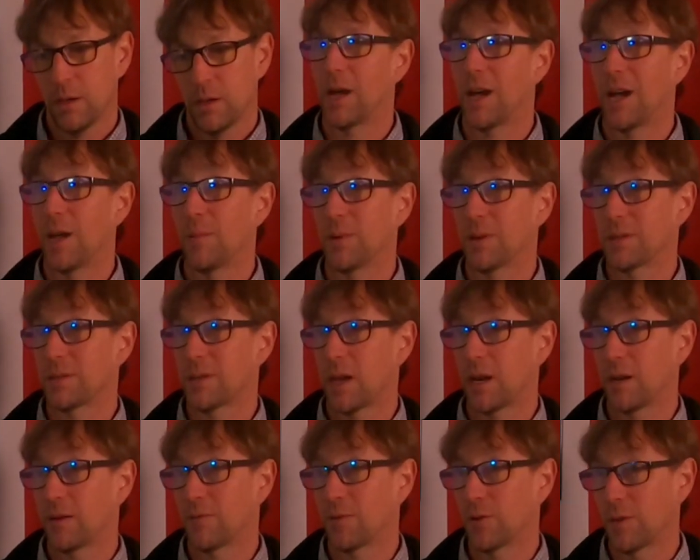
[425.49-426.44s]
I'm
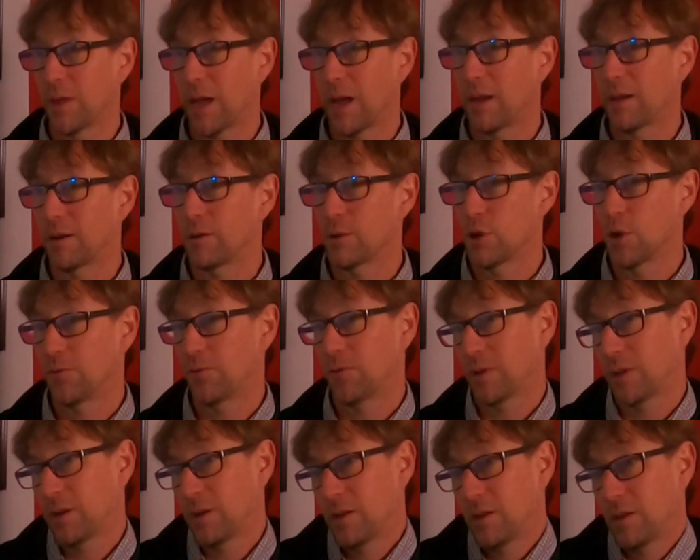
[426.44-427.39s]
excited for that.
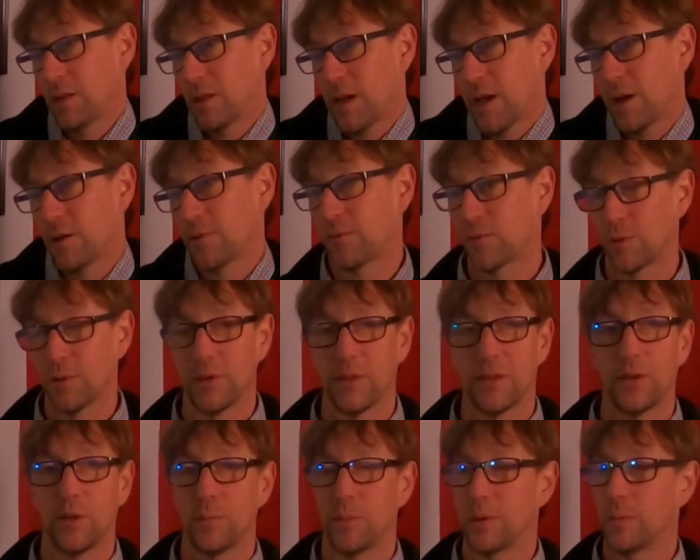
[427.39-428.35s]
Hopefully it'll allow for a
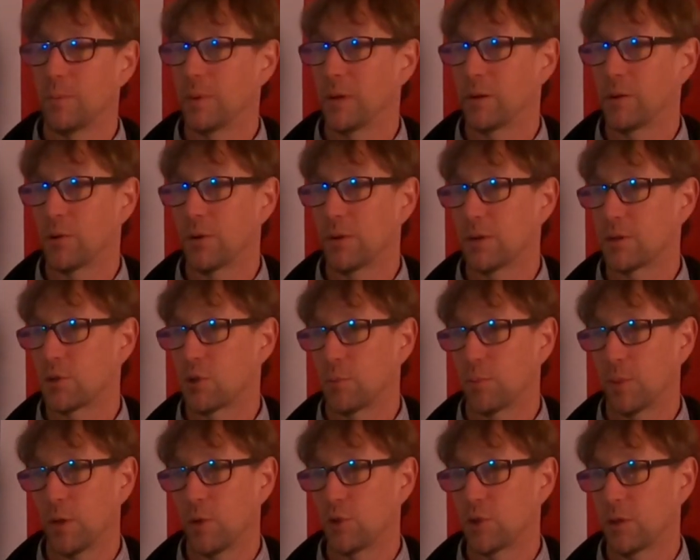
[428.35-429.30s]
little bit bigger
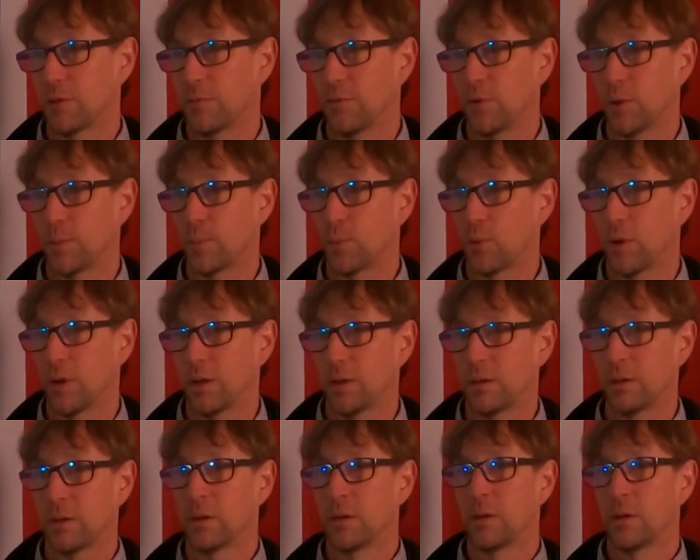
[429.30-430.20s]
distribution footprint.